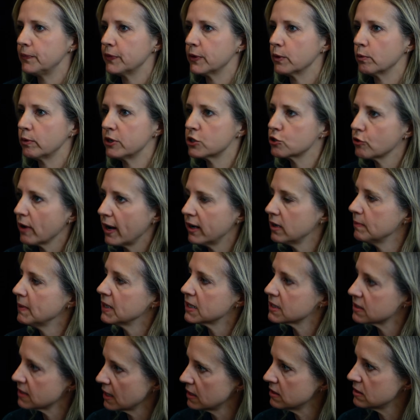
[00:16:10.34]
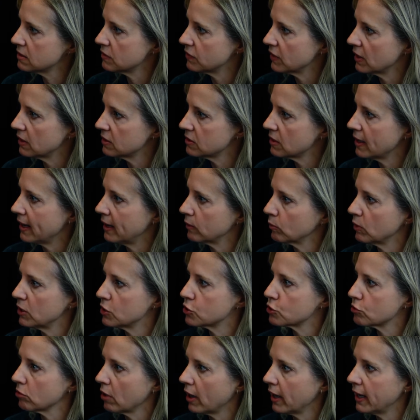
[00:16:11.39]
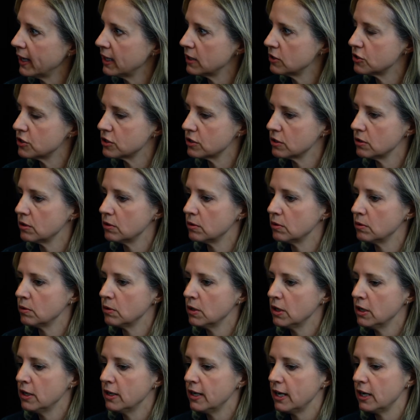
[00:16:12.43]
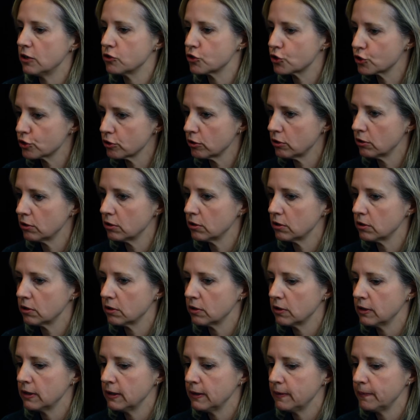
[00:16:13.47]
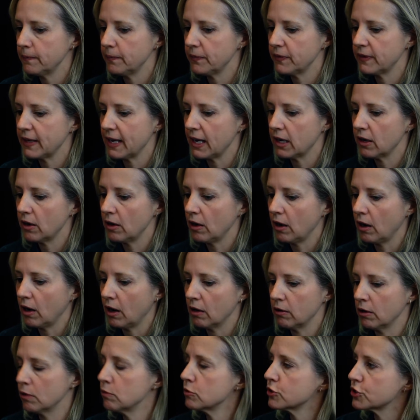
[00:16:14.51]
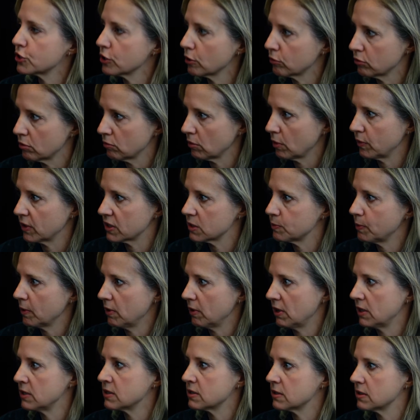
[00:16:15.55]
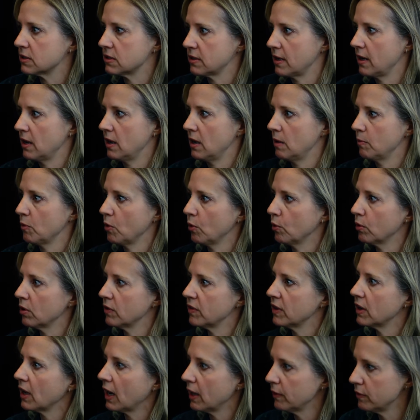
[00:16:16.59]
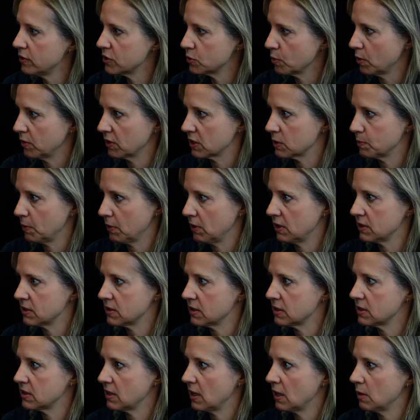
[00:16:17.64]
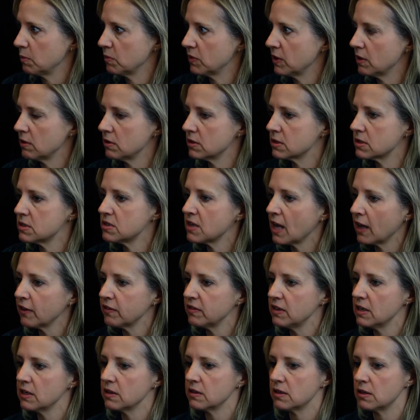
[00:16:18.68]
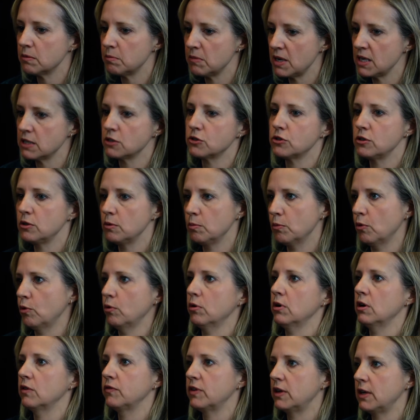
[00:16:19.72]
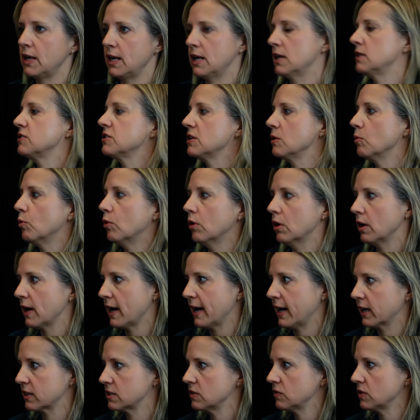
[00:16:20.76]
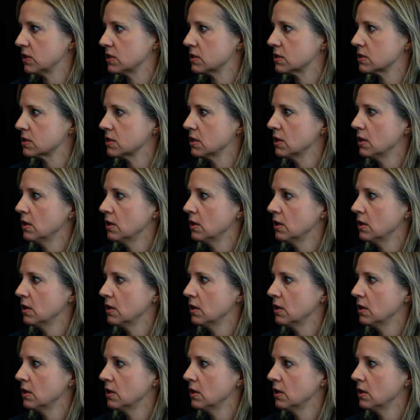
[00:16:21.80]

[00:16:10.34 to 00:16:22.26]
we try to make sense of it, and we try to ensure that our own children won't experience the same, or that others won't experience the same. There is nothing that makes you more of an anti-war activist